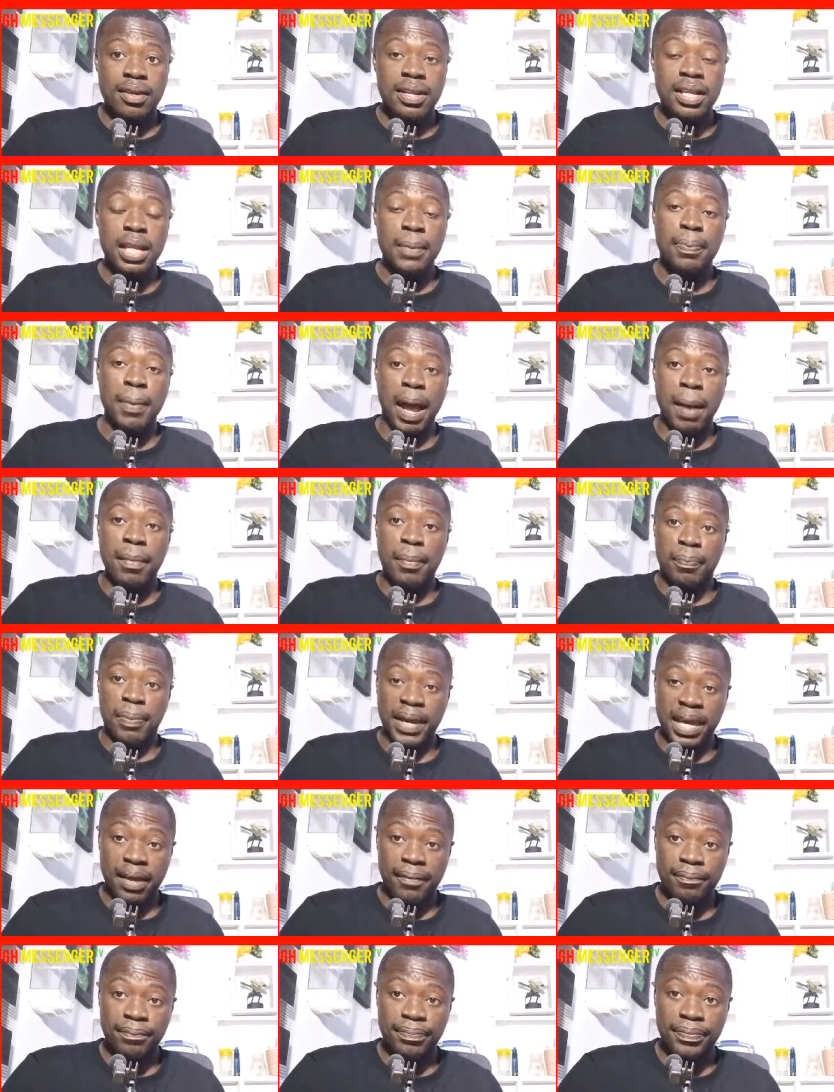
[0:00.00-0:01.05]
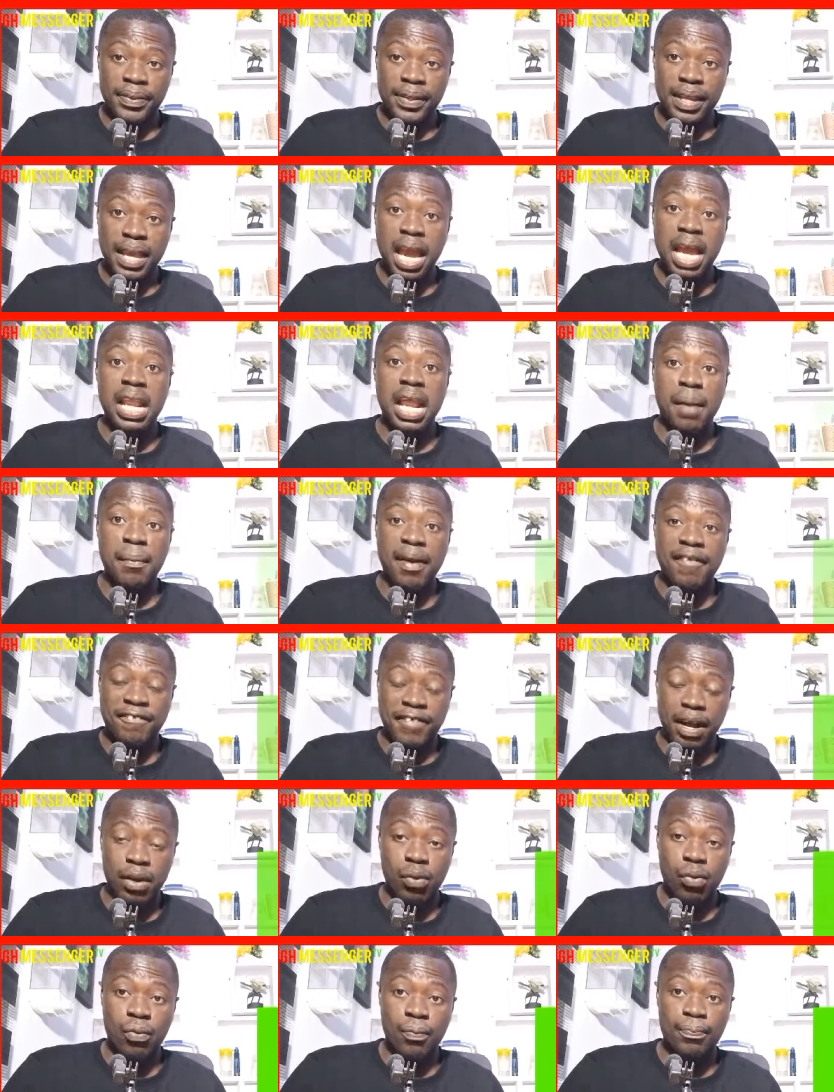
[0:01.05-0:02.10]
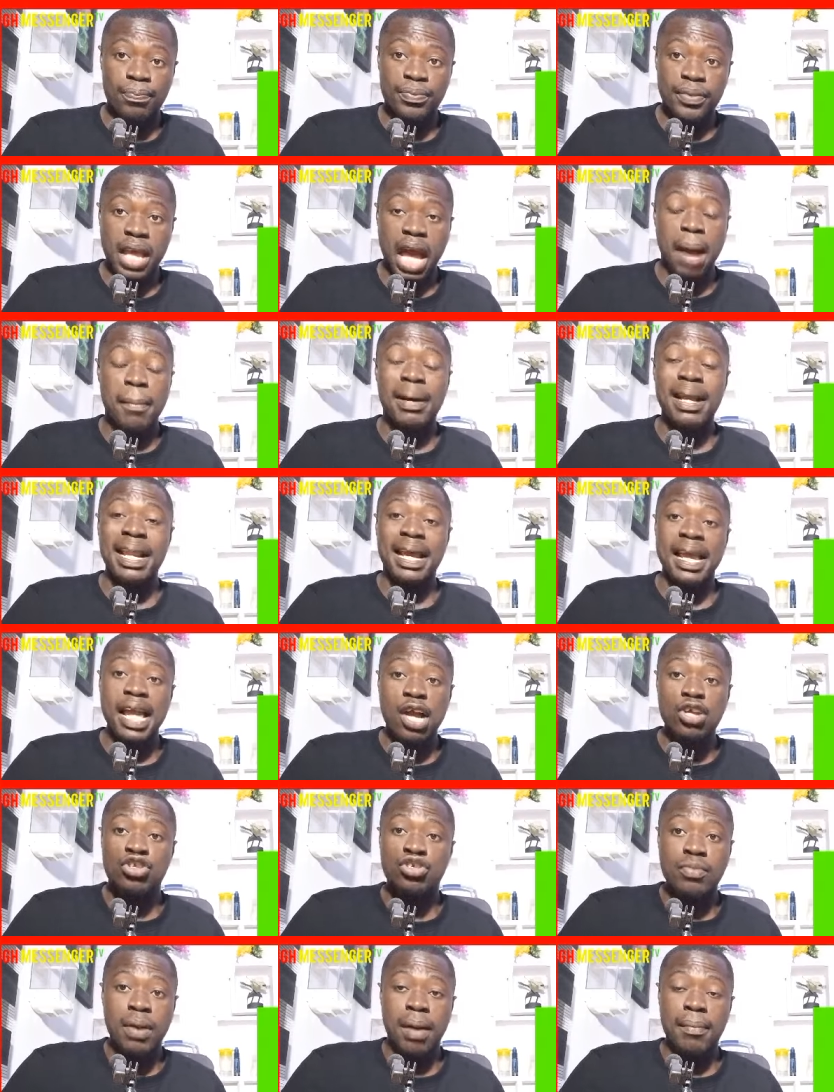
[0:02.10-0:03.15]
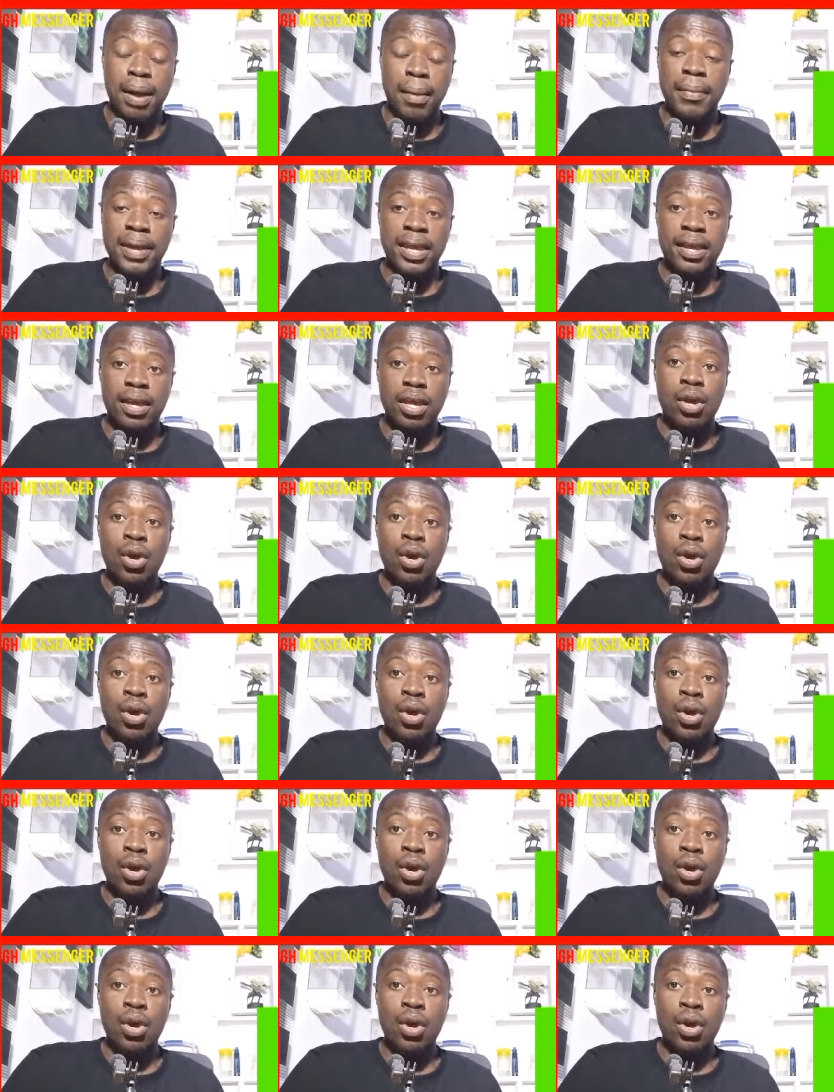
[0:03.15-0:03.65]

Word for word: Nipam pay. And I'm a fan. I'm an air to my mammy.